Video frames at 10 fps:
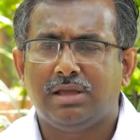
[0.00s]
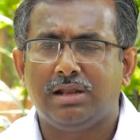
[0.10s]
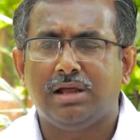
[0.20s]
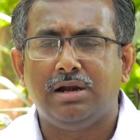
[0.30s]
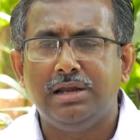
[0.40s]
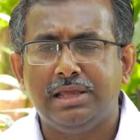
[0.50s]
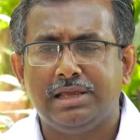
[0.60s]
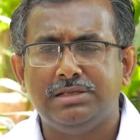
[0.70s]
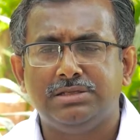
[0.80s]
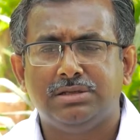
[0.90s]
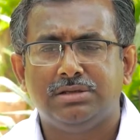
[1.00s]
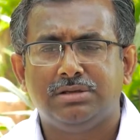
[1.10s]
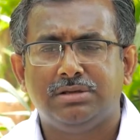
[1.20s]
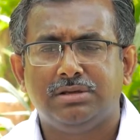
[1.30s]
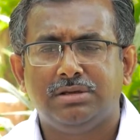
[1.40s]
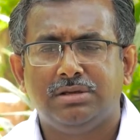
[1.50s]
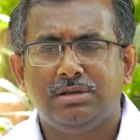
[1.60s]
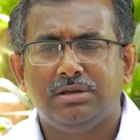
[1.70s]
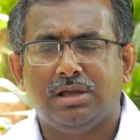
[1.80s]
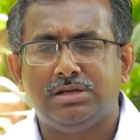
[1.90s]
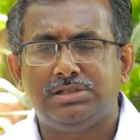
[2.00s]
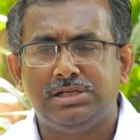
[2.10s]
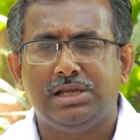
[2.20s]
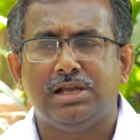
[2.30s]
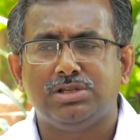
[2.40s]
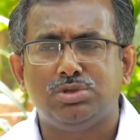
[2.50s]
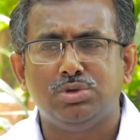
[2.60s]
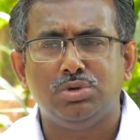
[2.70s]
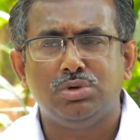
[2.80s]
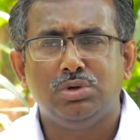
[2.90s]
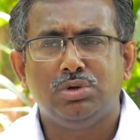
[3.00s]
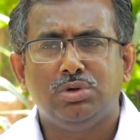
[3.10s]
at early age, and she has to